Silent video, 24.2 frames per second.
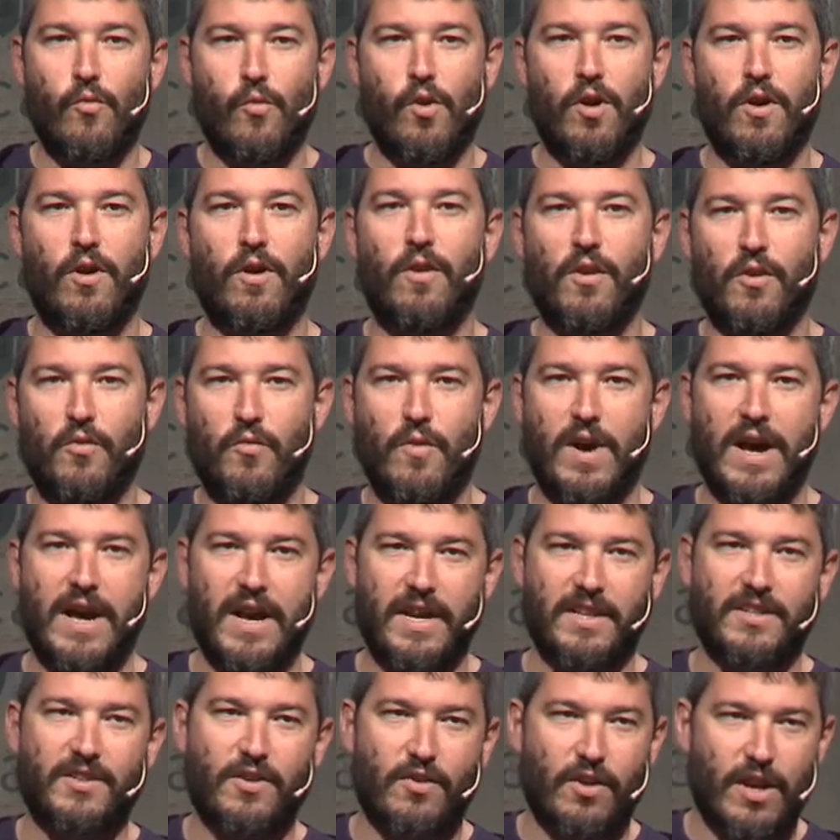
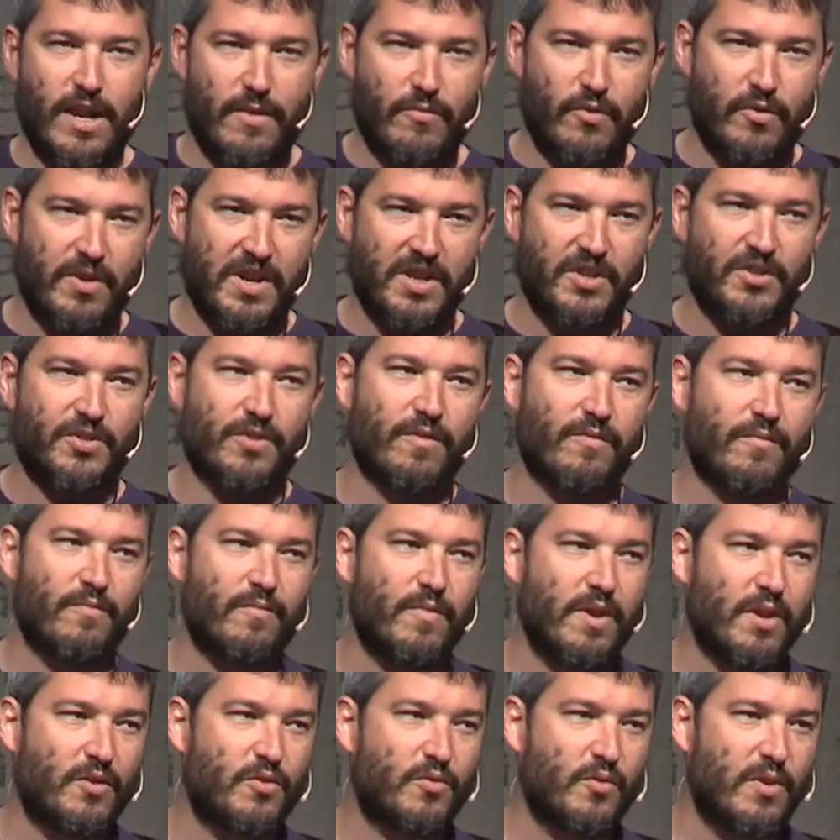worldwide
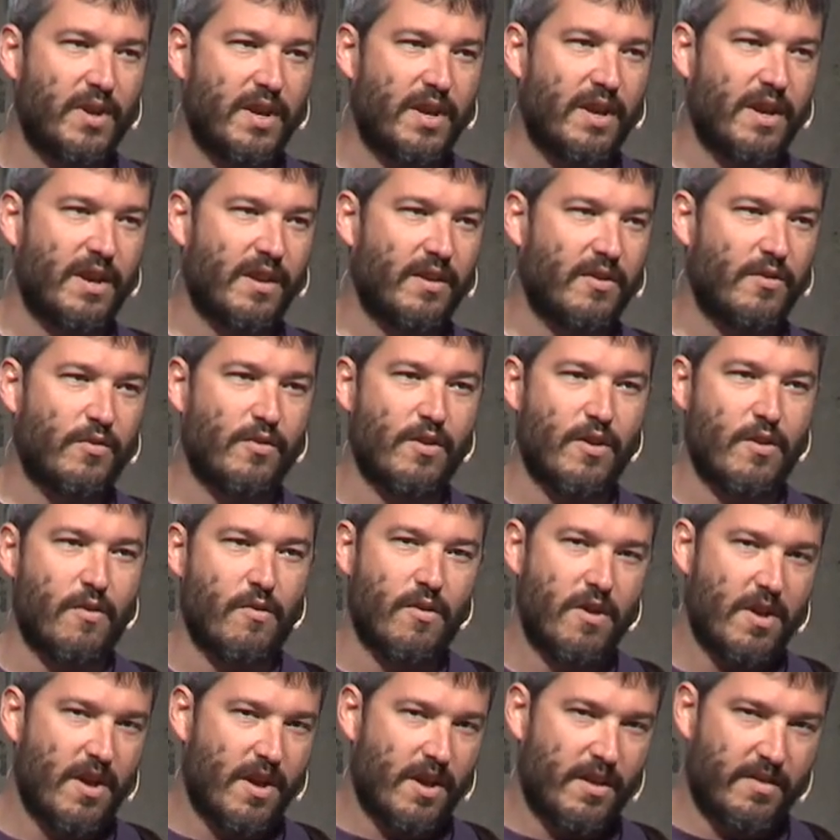collaboration between, you
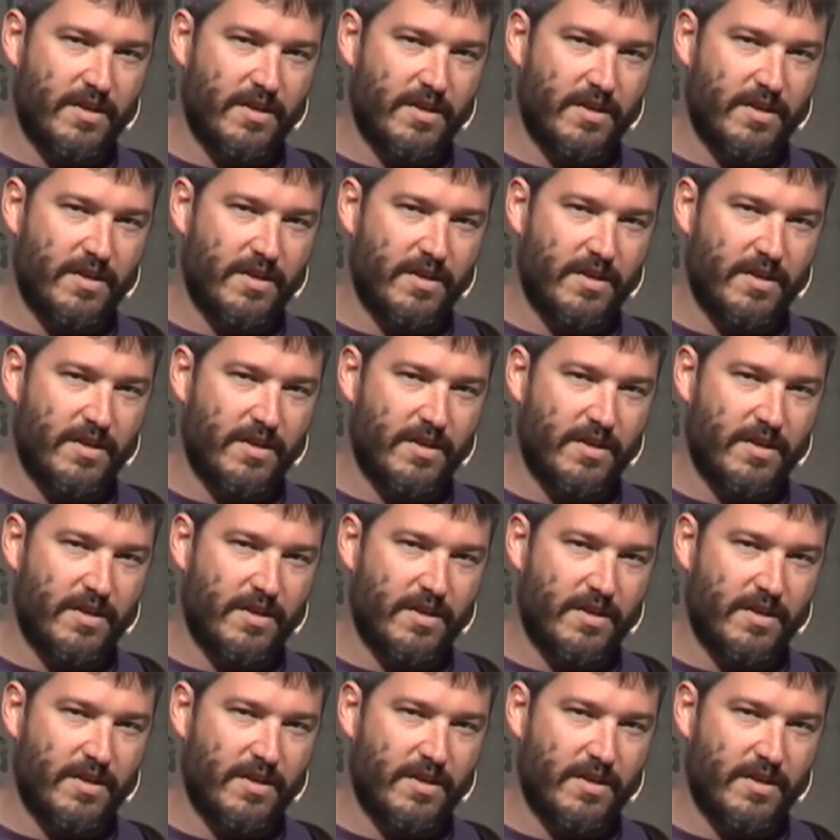know,